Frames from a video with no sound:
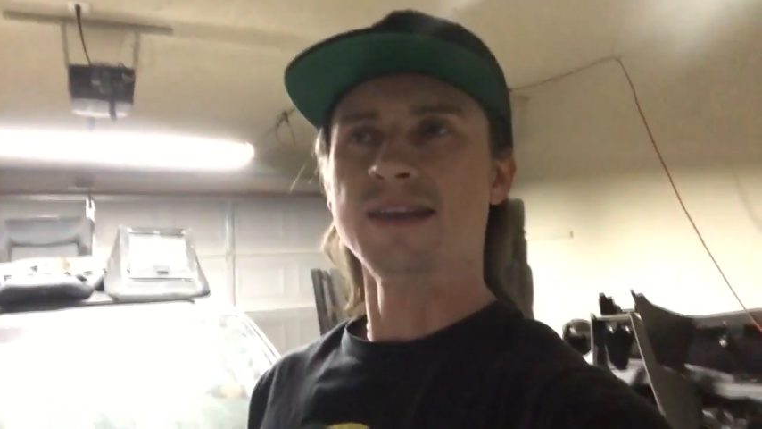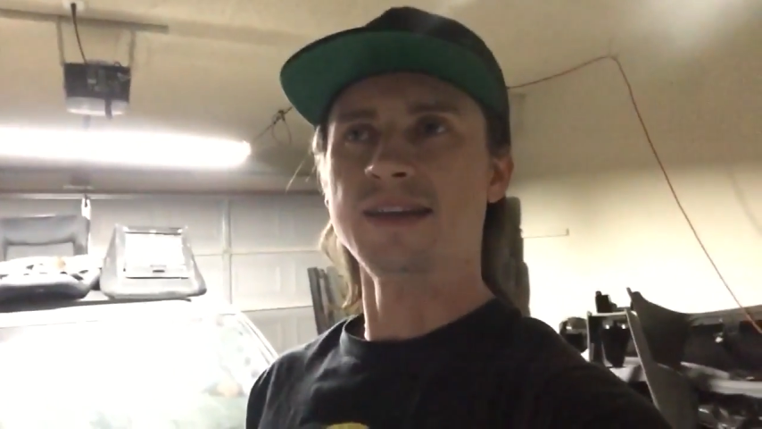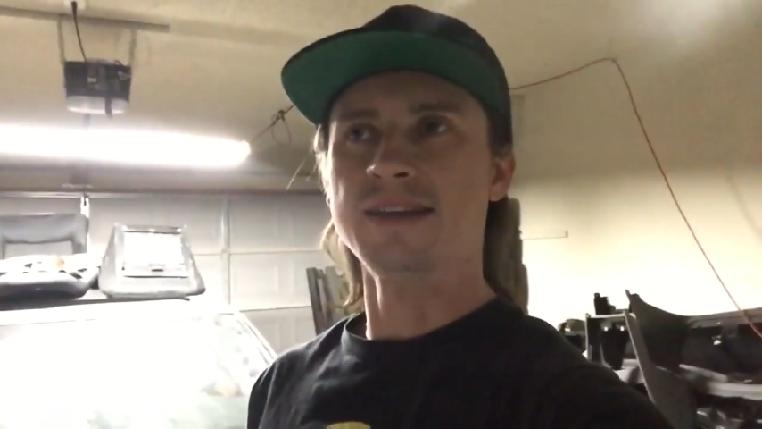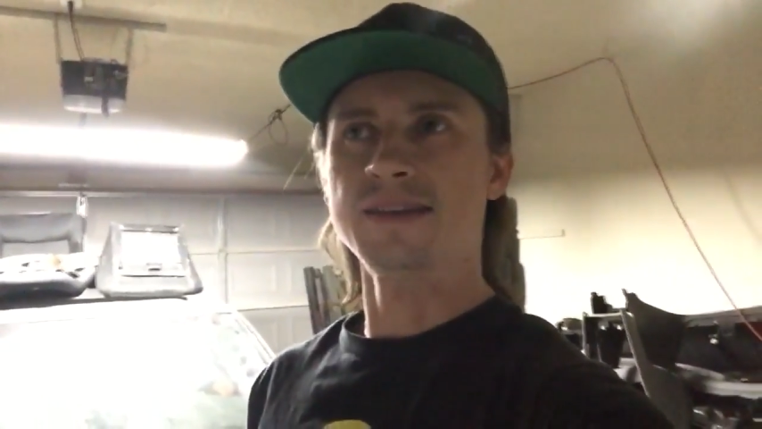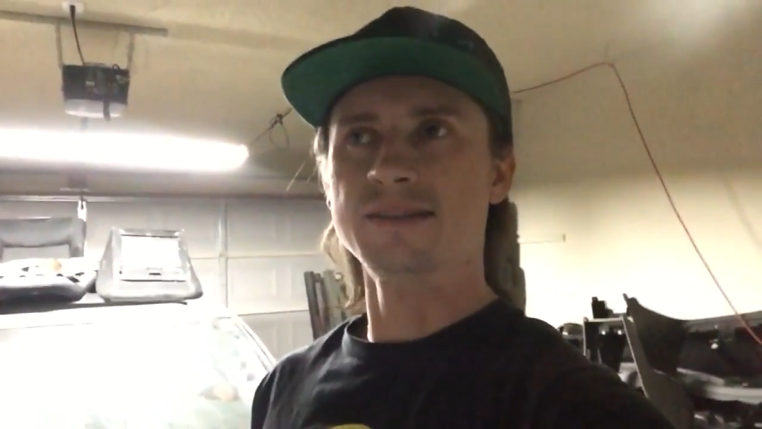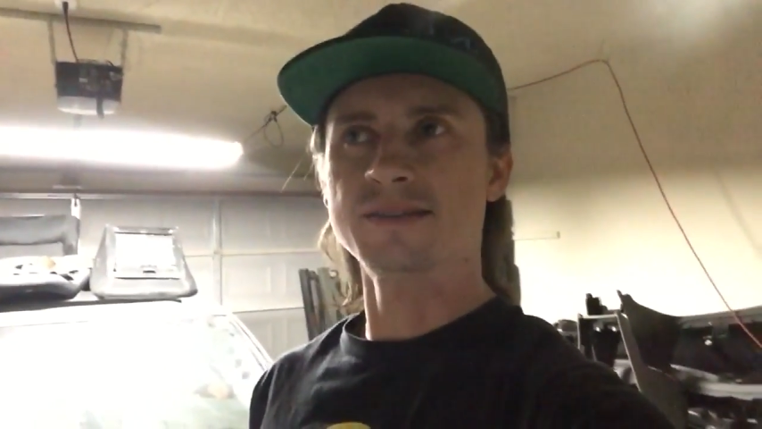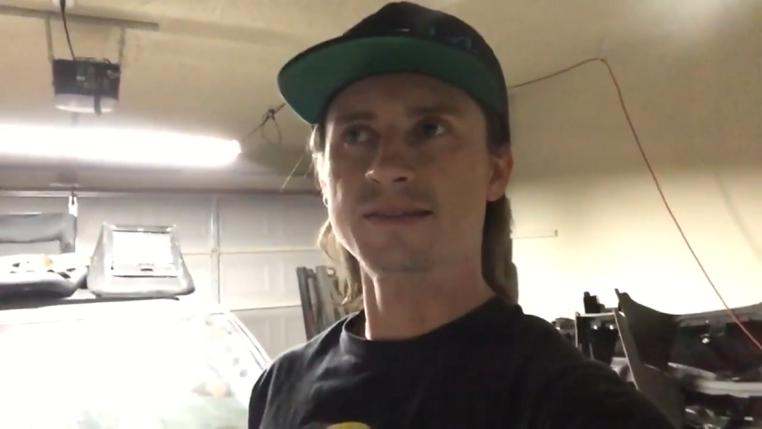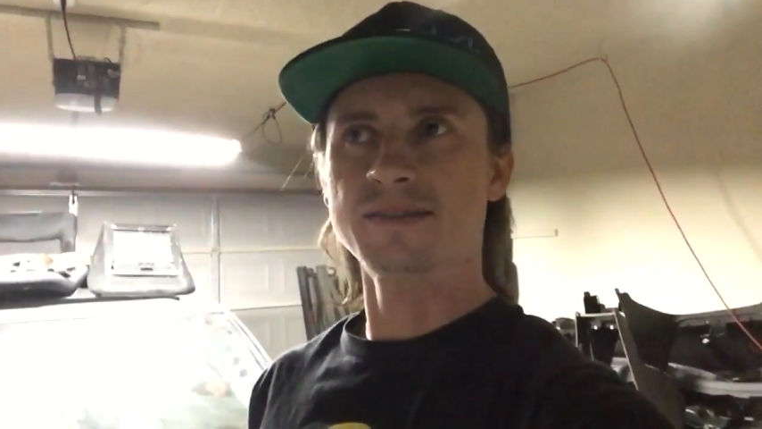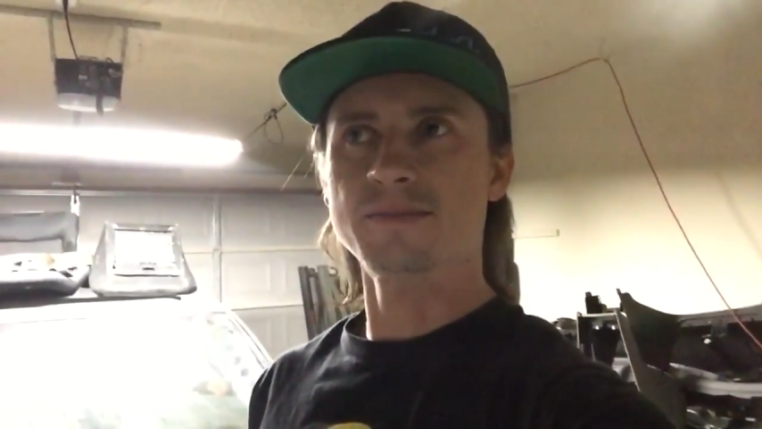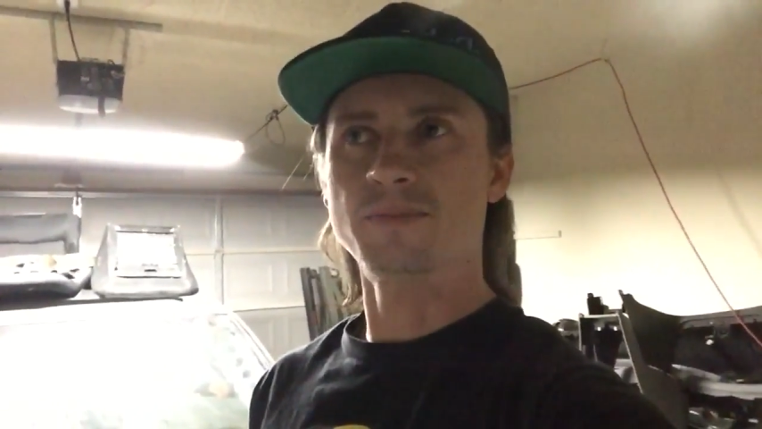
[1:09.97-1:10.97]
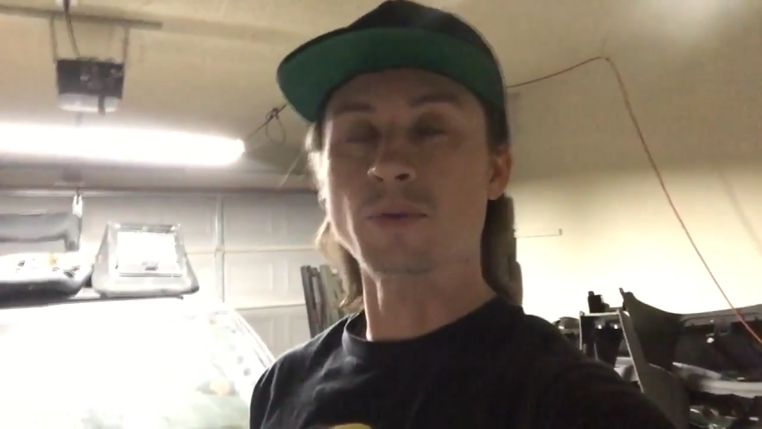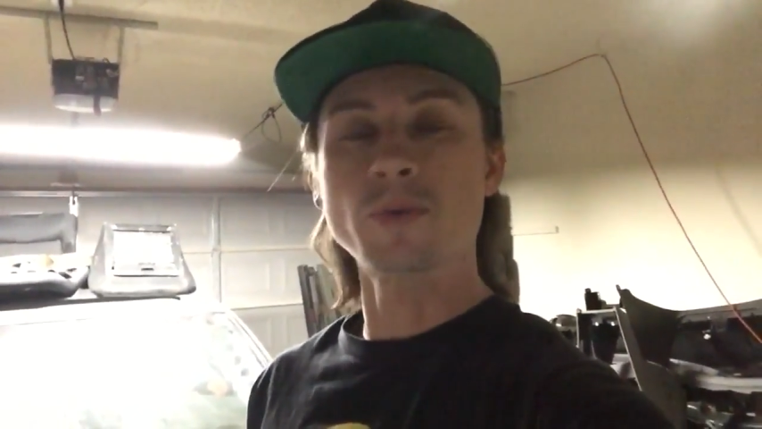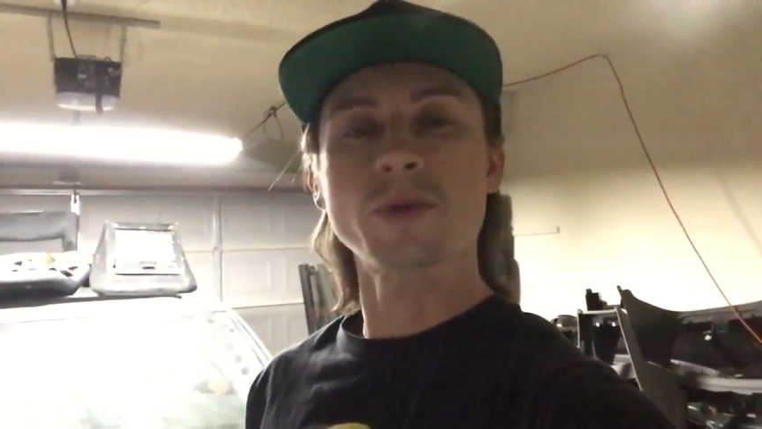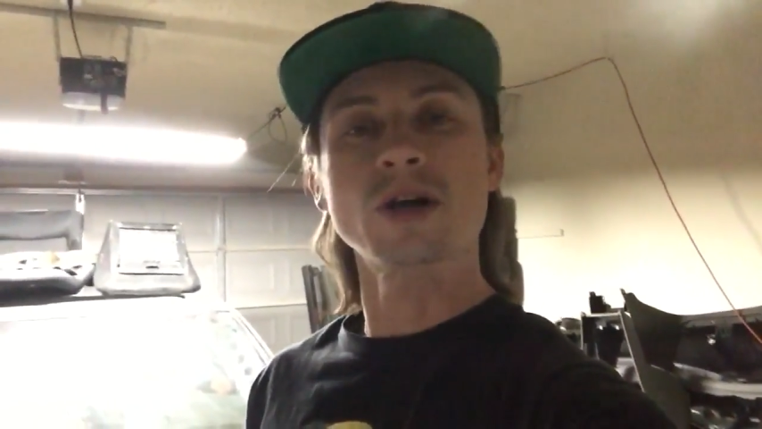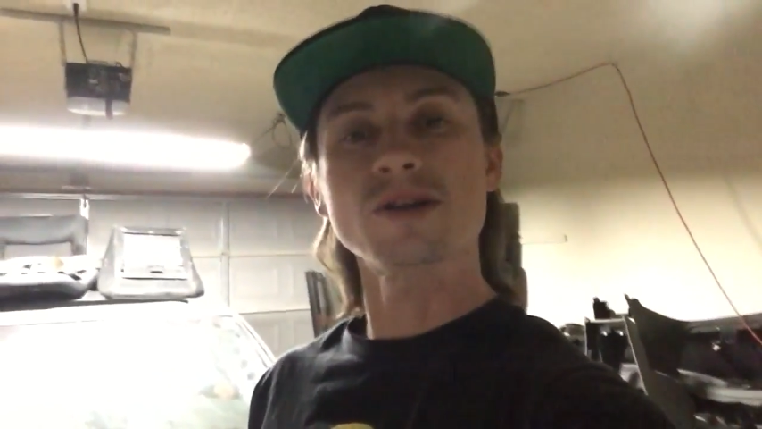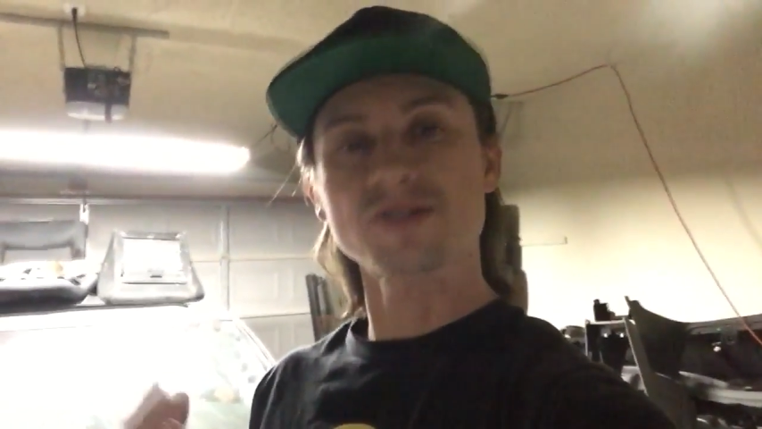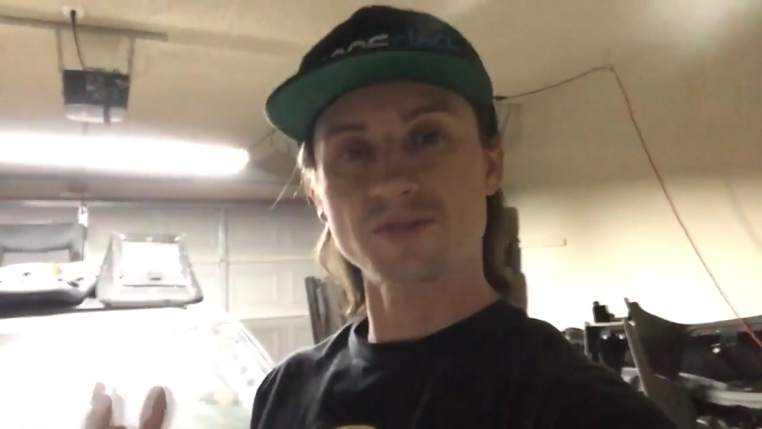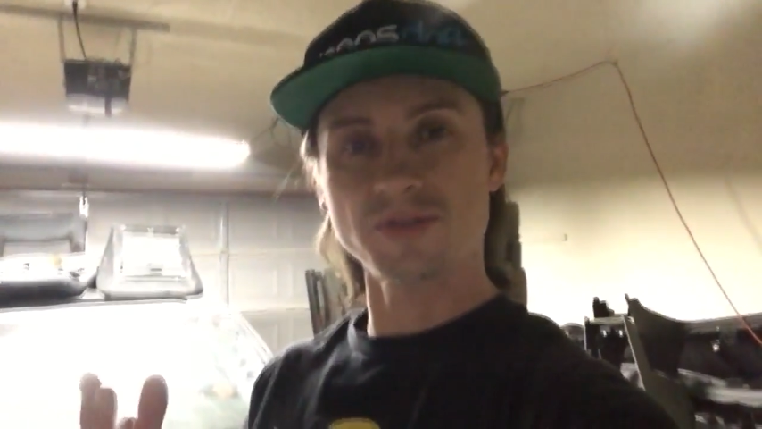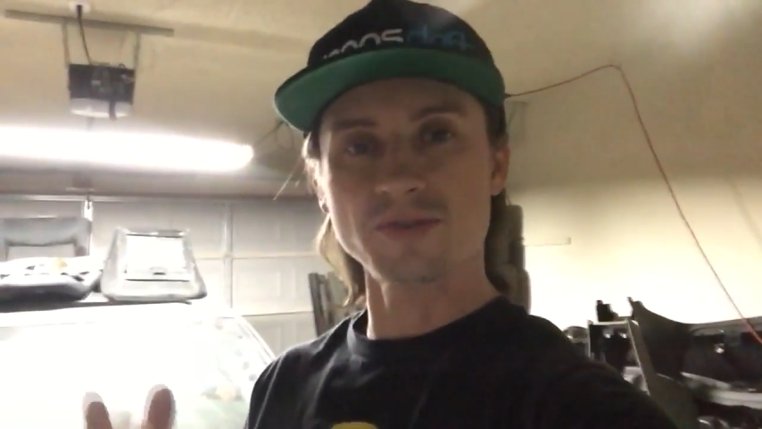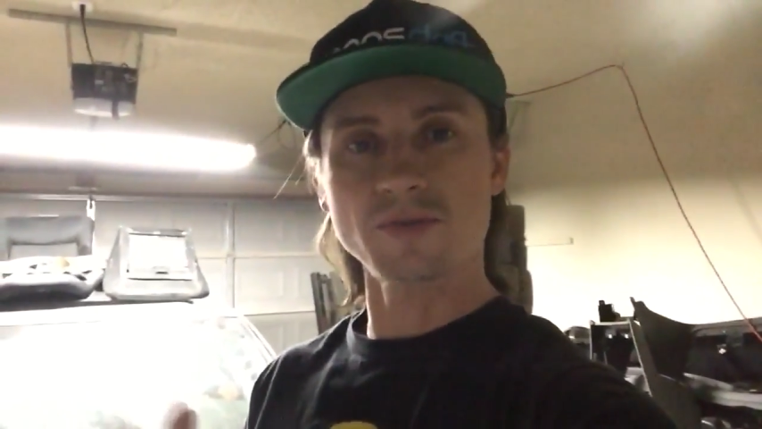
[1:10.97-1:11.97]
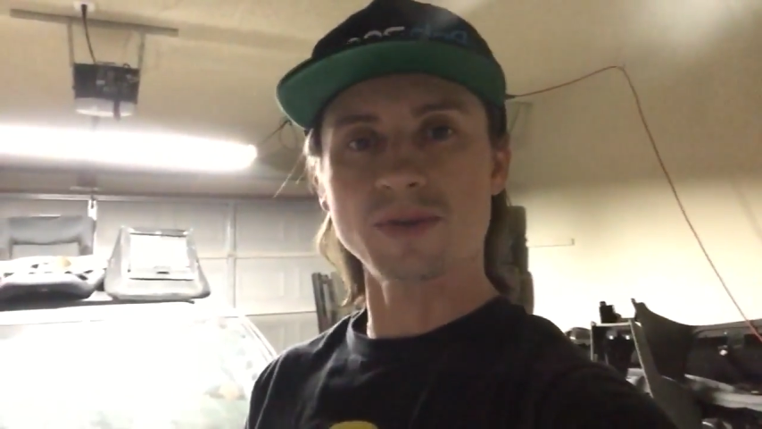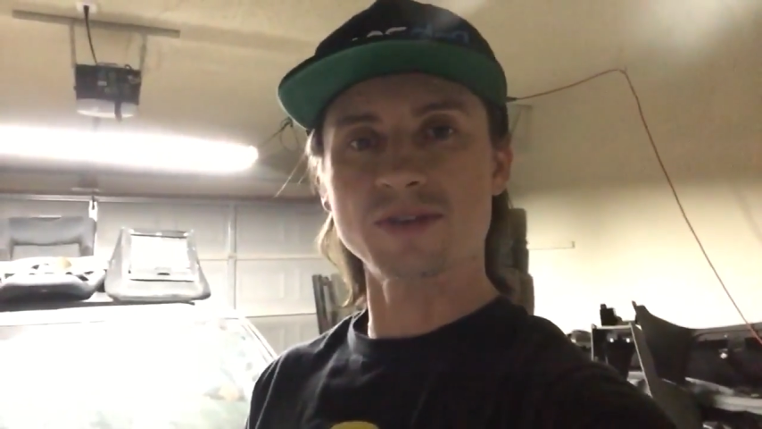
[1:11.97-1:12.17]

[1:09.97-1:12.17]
and but what we also do